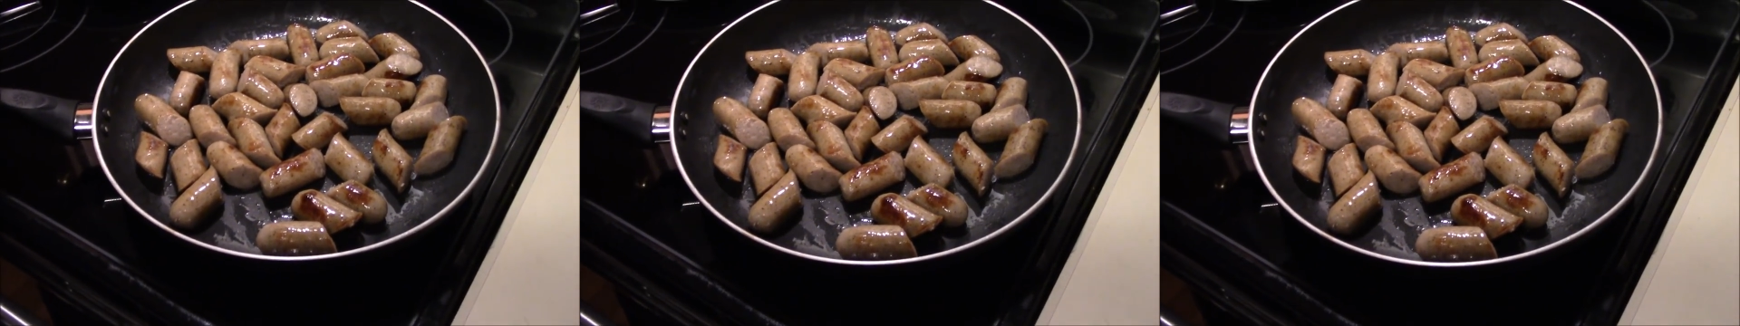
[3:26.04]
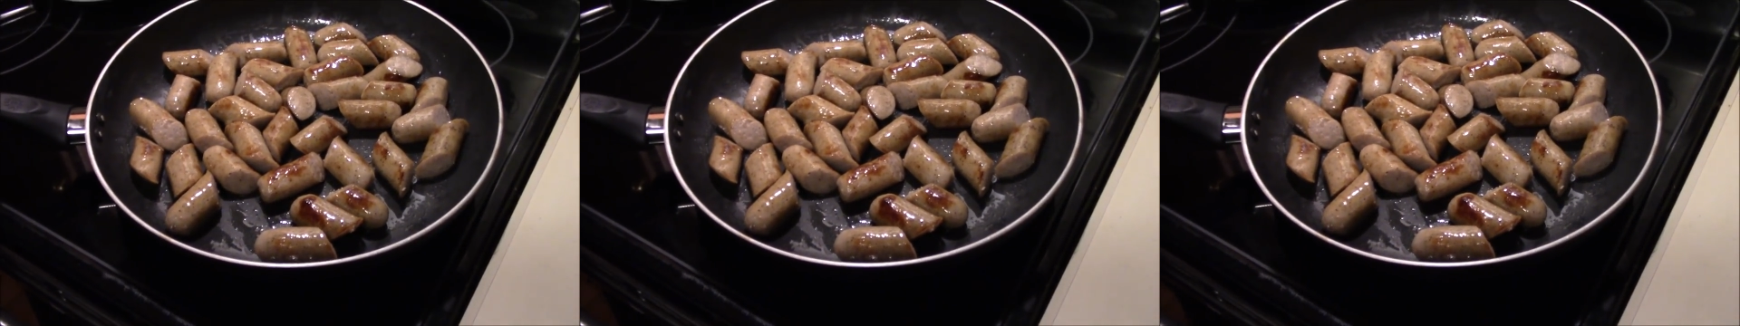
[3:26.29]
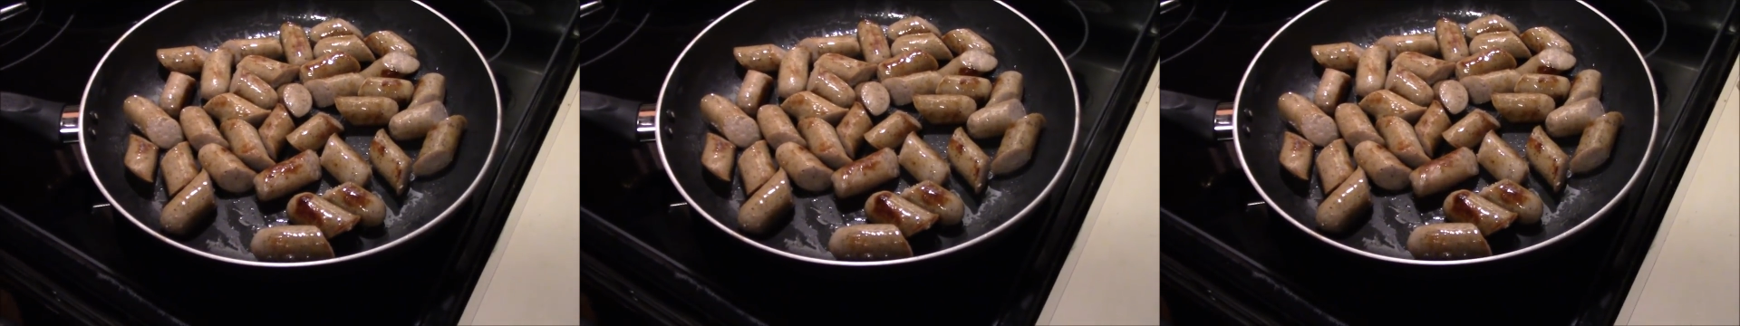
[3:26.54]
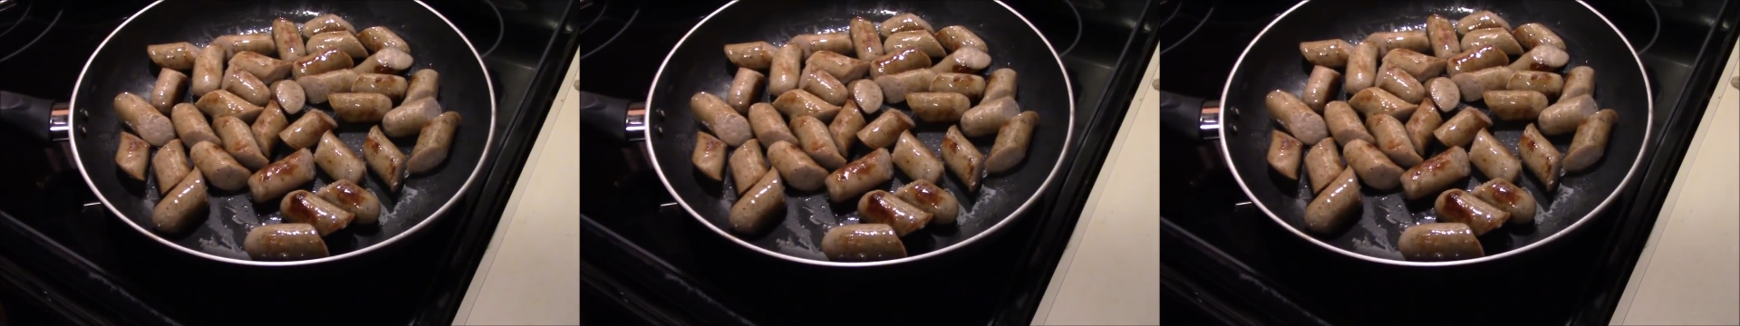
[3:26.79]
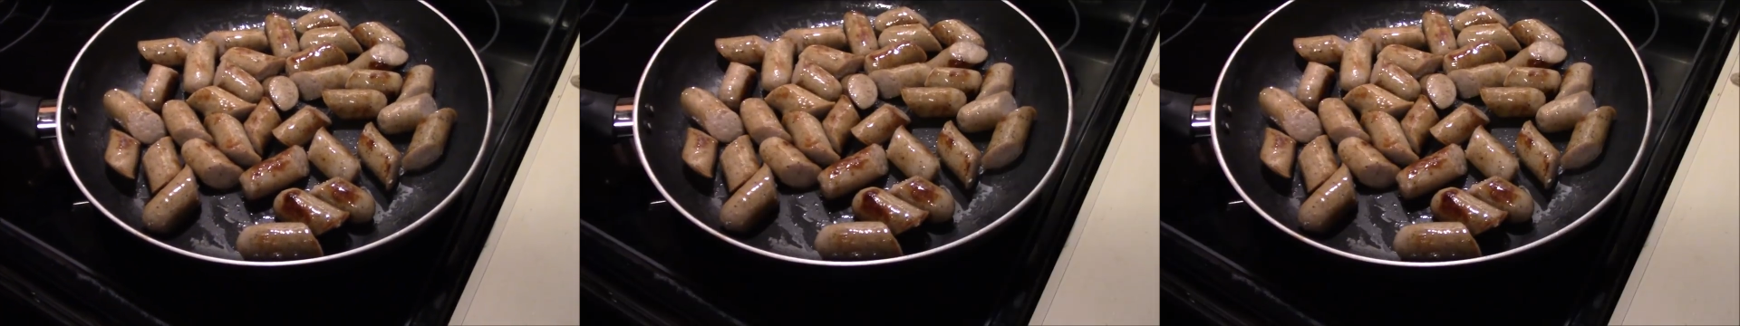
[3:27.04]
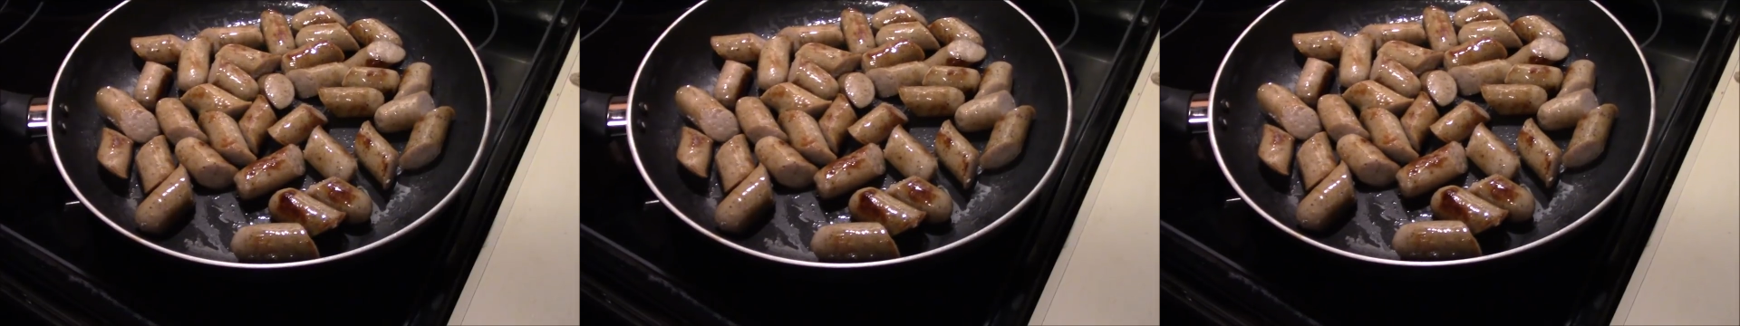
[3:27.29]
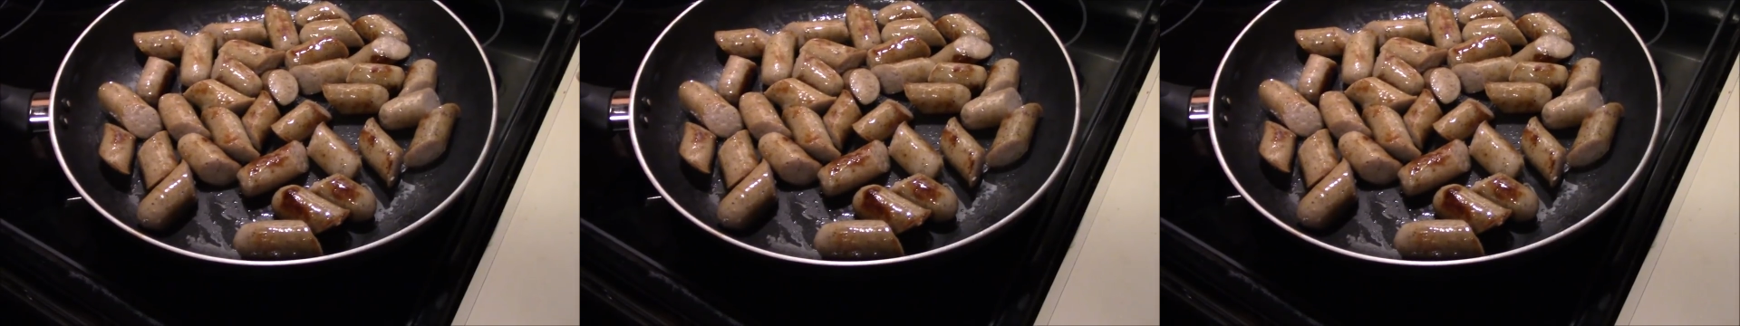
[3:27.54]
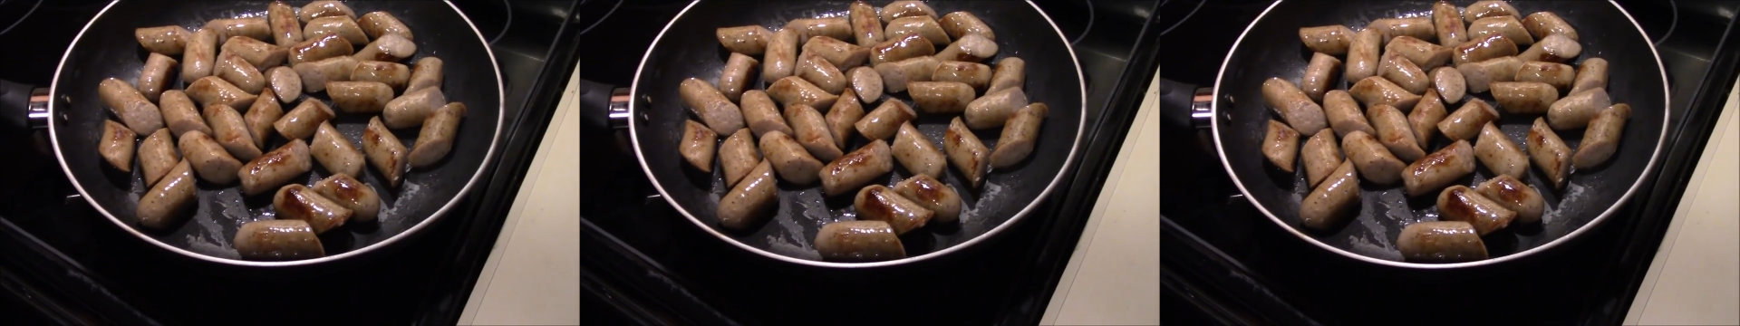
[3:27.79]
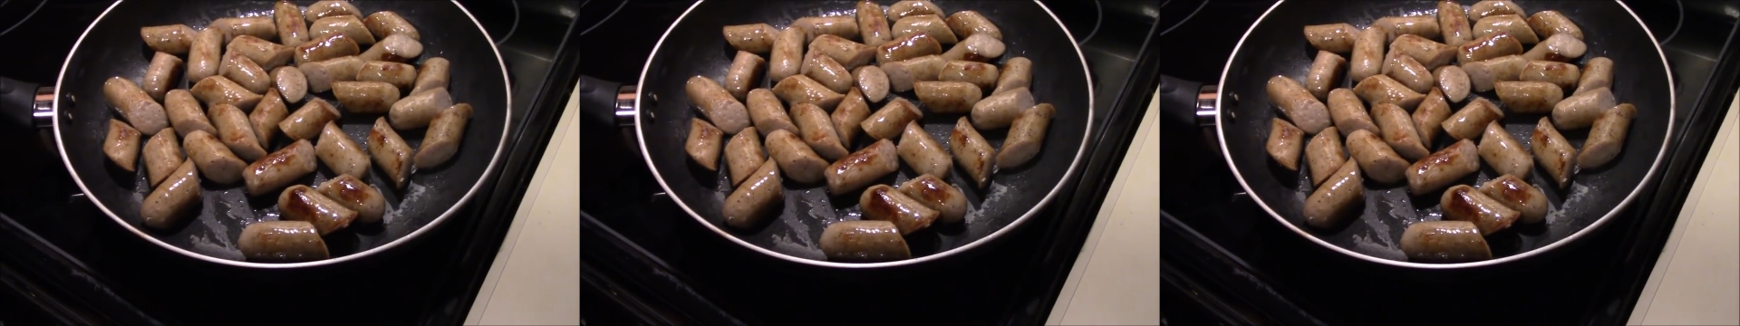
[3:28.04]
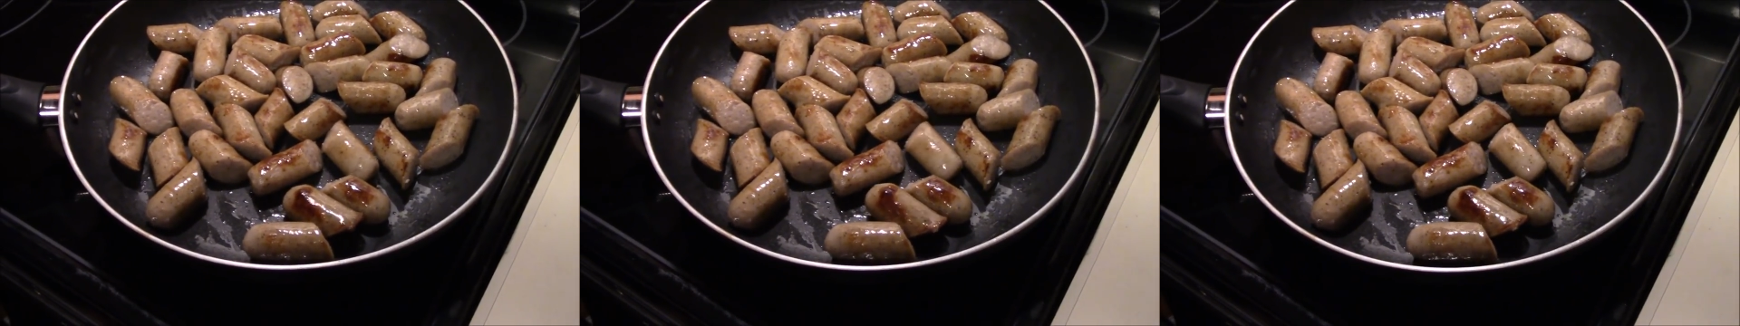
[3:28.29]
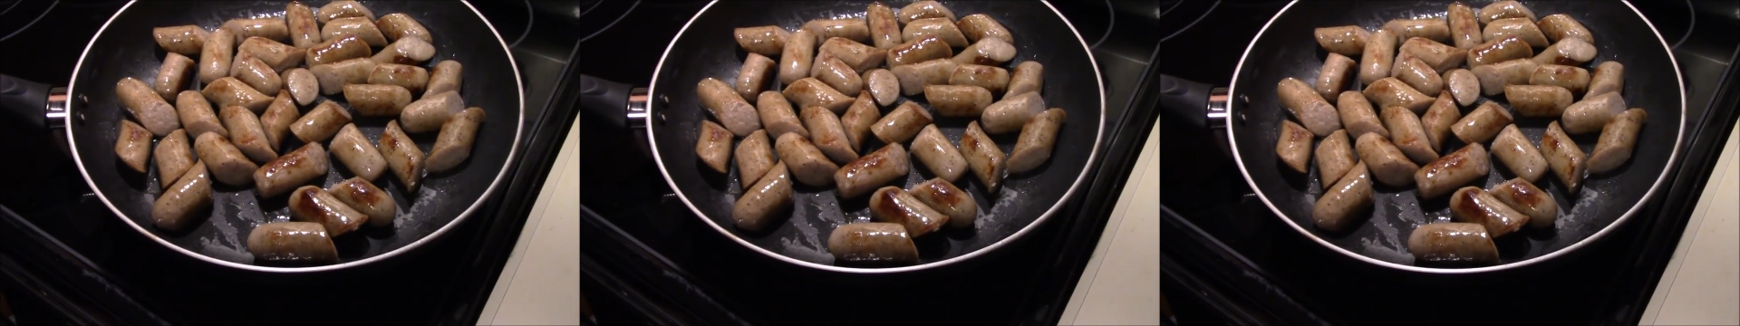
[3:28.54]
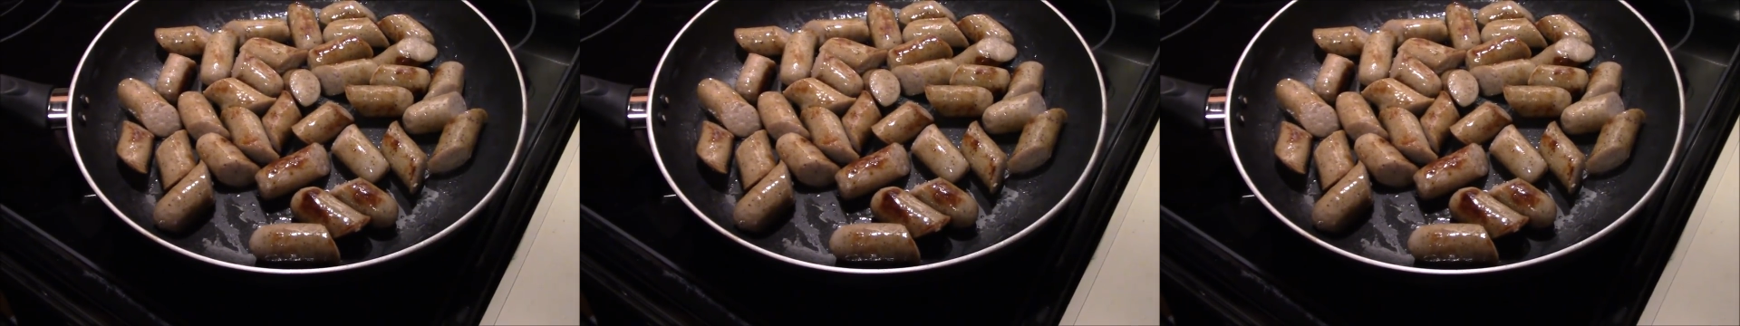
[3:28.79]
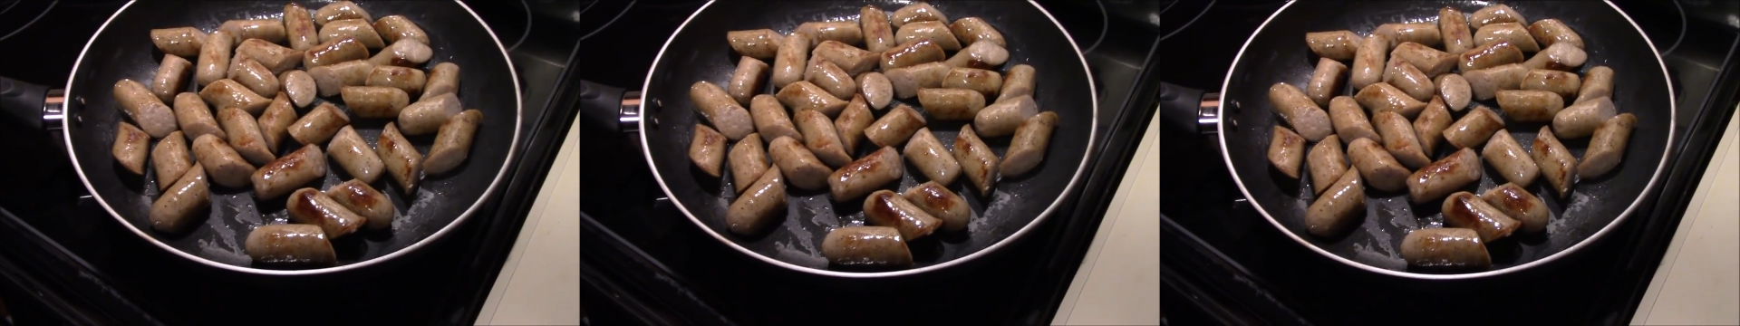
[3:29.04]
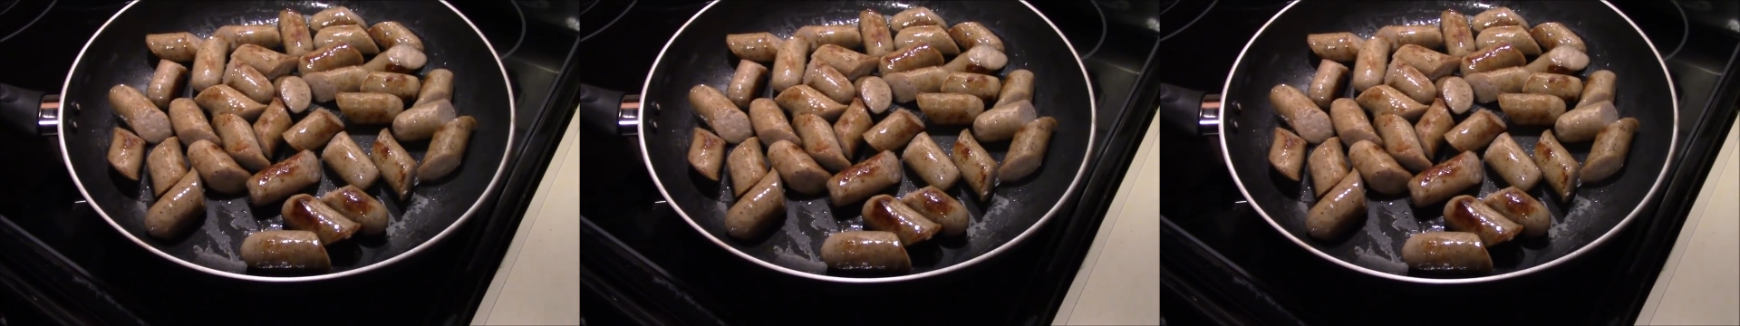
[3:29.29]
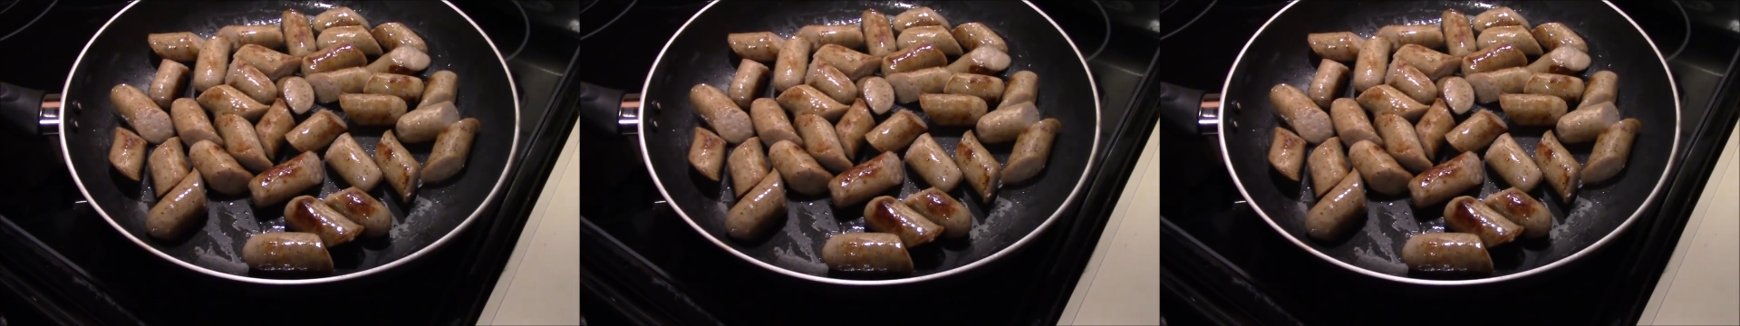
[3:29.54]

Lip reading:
[unreadable: no face in view]